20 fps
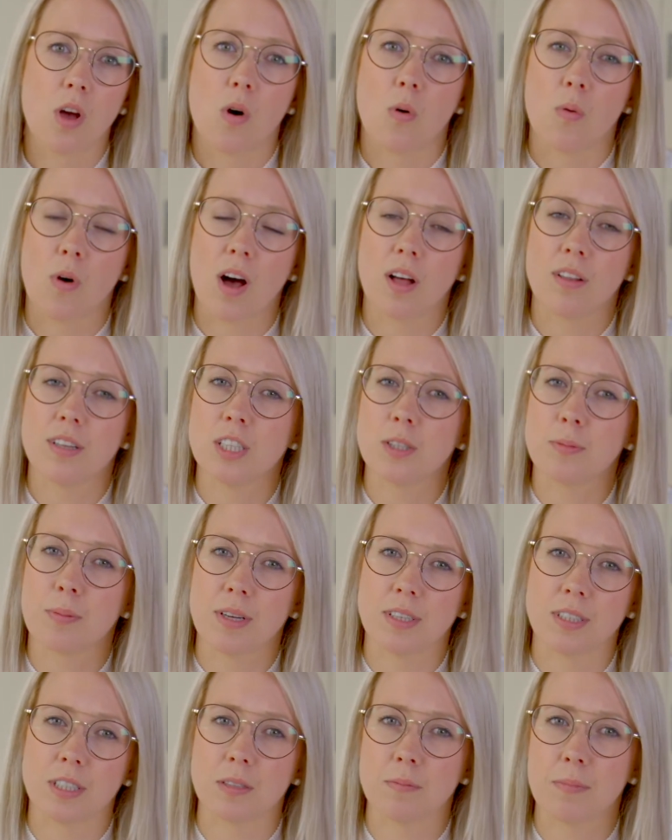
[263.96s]
While these
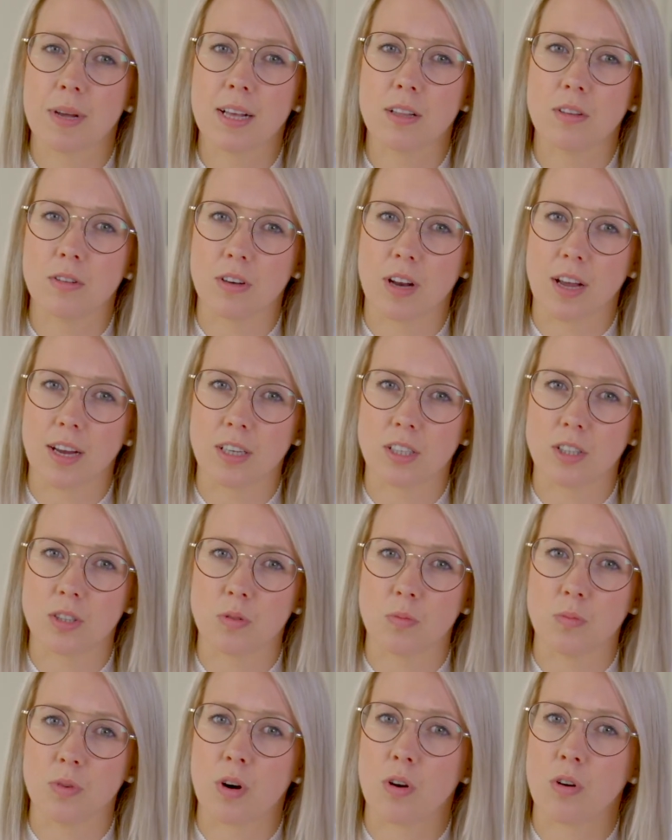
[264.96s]
places may look nice,
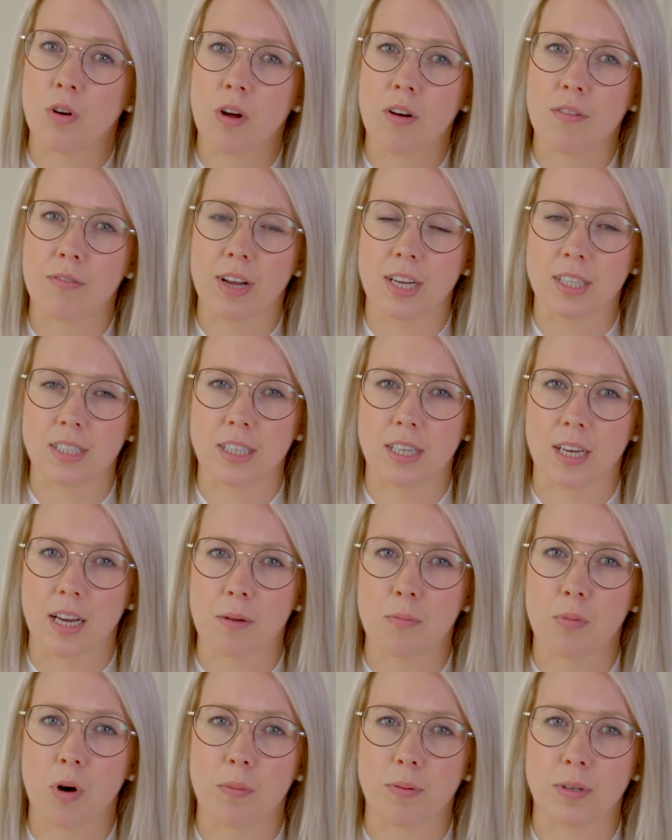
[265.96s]
we are not investing
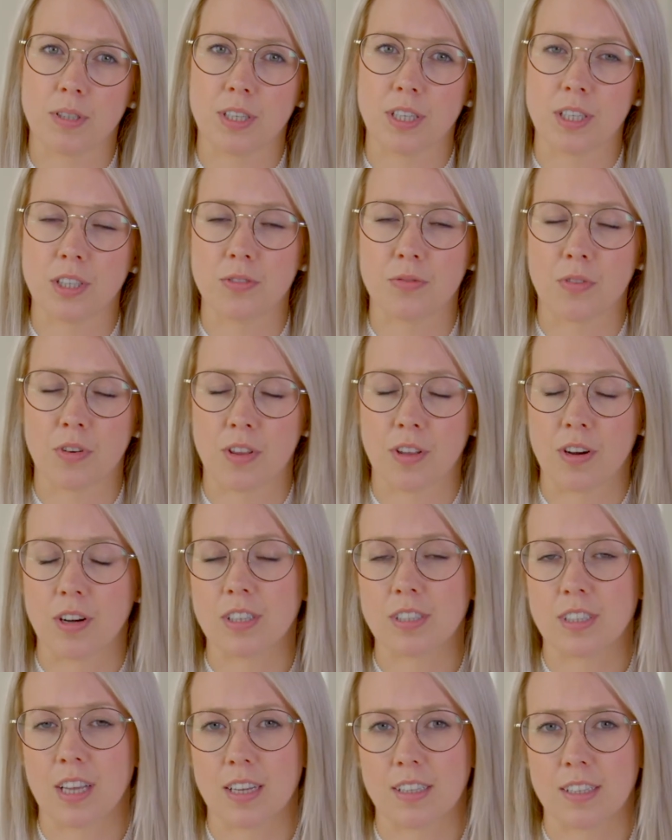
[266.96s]
in properties for their
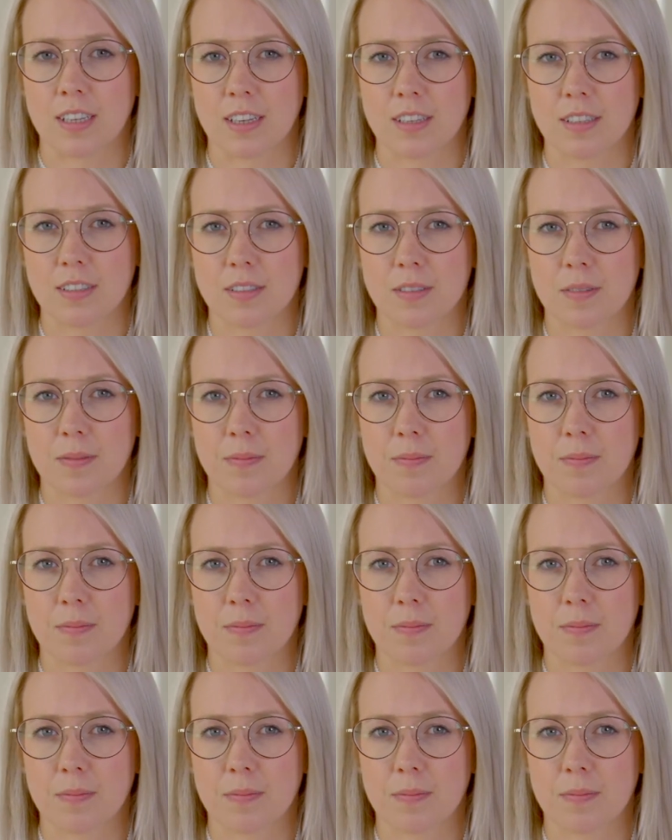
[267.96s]
aesthetics.